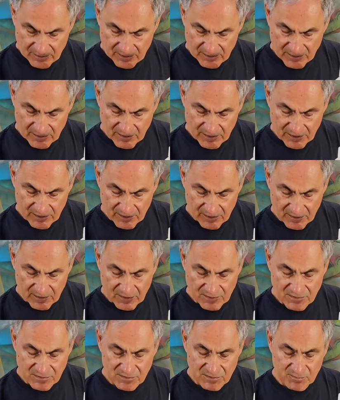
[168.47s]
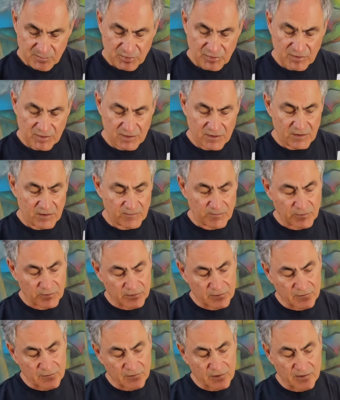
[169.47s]
And I just put a
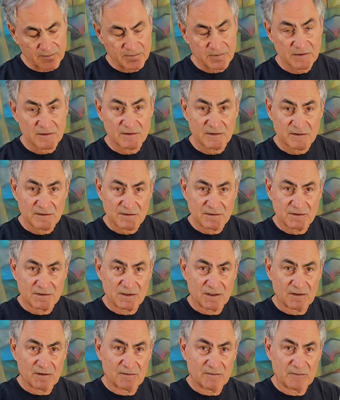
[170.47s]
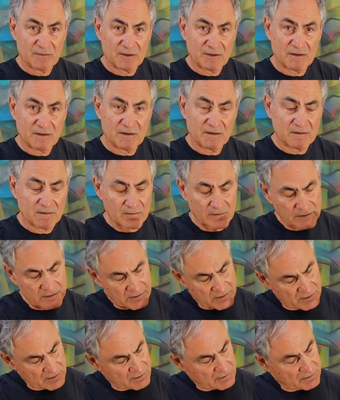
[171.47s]
couple drops of this gel medium,
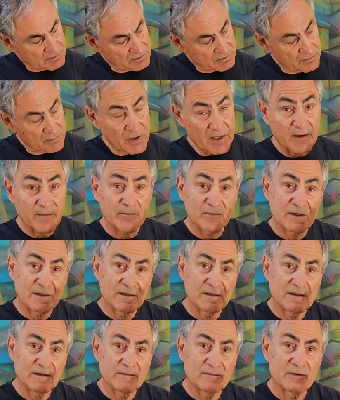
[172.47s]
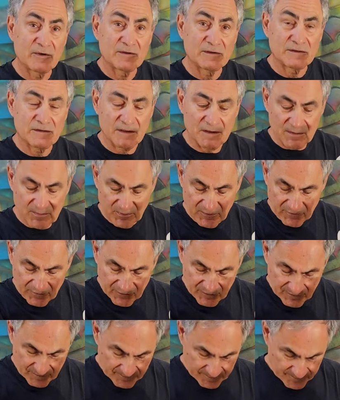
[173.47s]
no, matte medium on top of it.